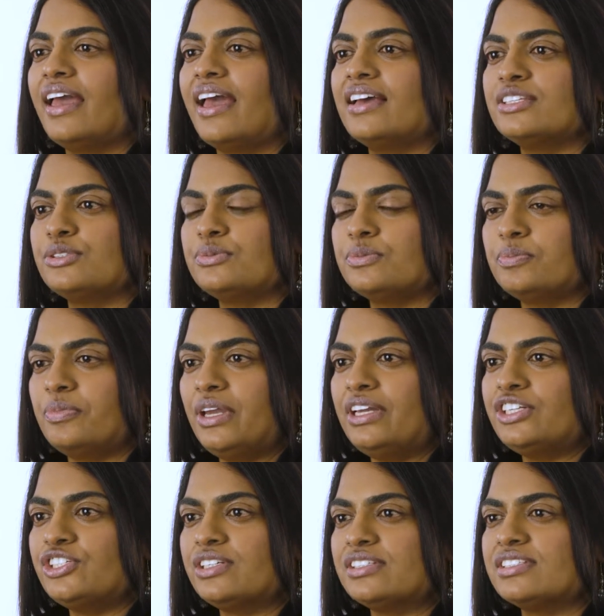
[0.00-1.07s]
As
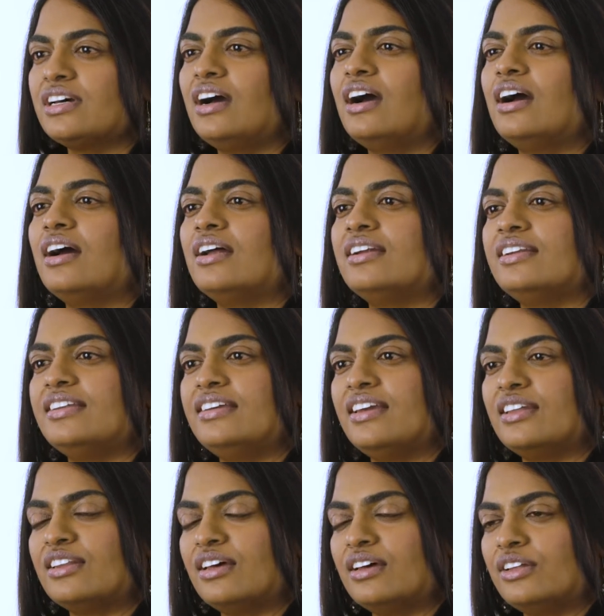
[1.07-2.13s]
patient's heart
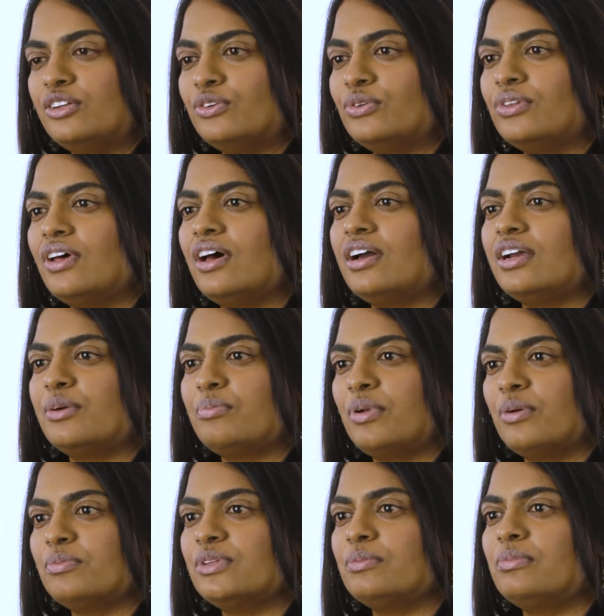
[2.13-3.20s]
cannot no longer
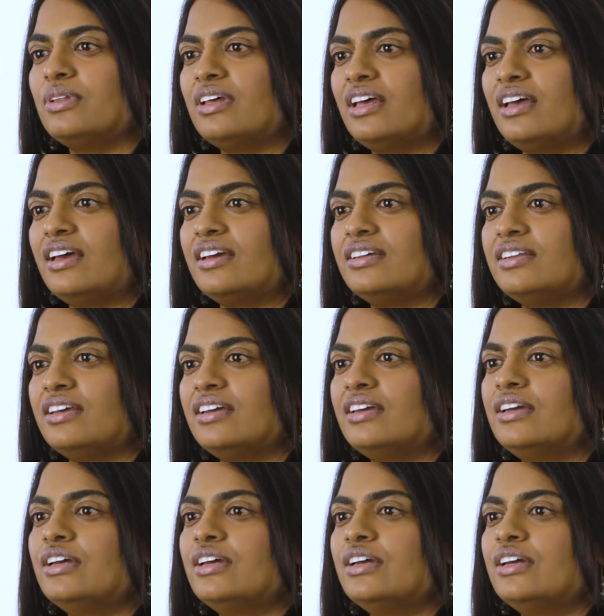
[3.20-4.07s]
pump the blood,